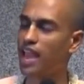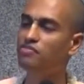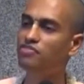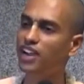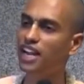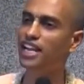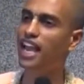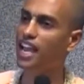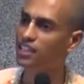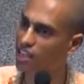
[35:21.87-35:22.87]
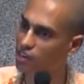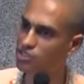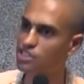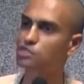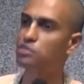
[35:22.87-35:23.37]
Every day, that
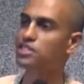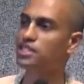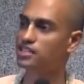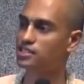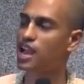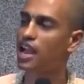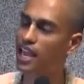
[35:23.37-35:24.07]
was his business.